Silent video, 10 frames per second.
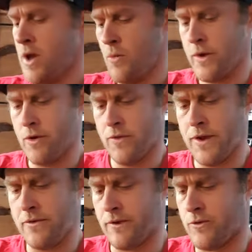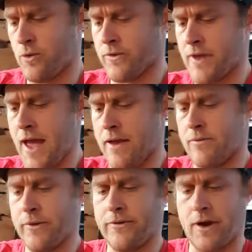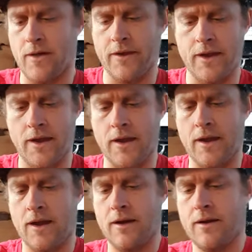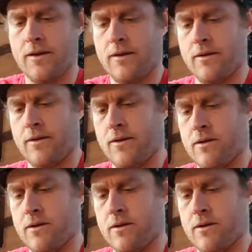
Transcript: We got these in towards the end, which are the what